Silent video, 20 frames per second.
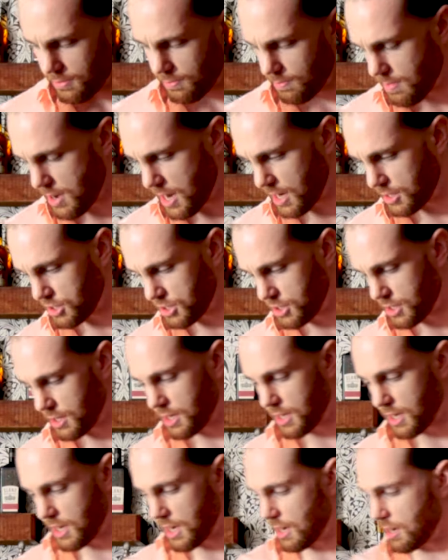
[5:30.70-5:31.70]
Match
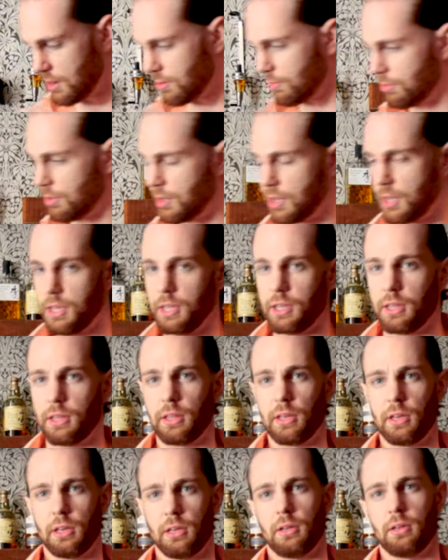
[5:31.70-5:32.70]
that with
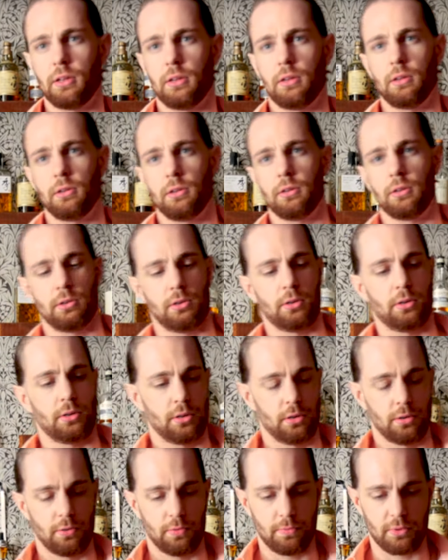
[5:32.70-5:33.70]

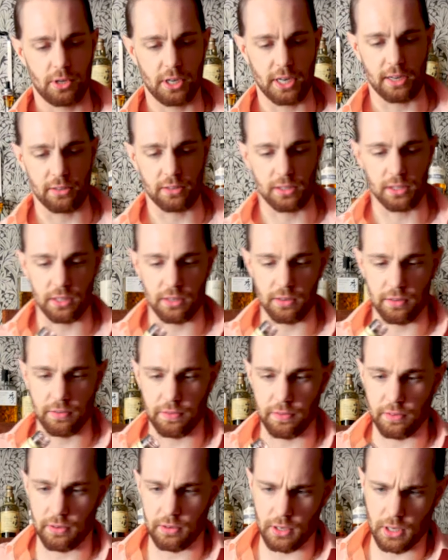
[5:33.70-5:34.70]
1 ounce of
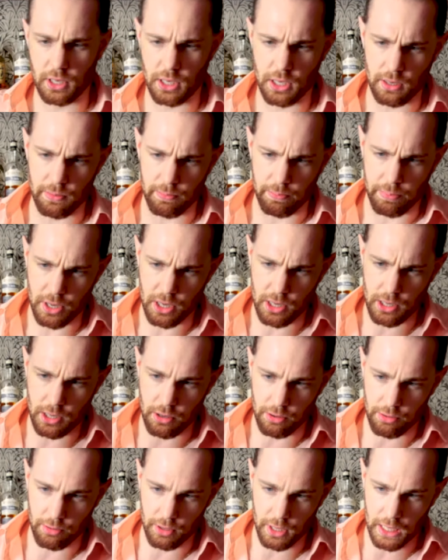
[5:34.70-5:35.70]

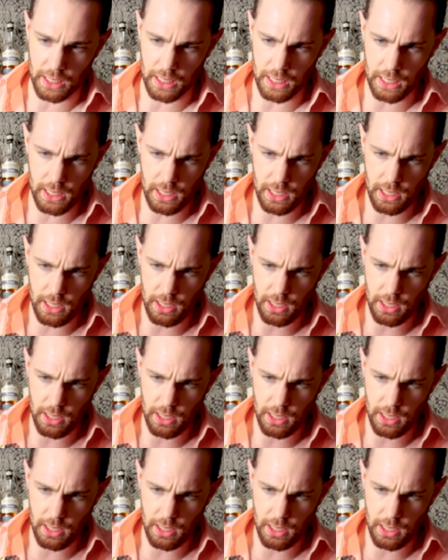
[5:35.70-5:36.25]
Campari.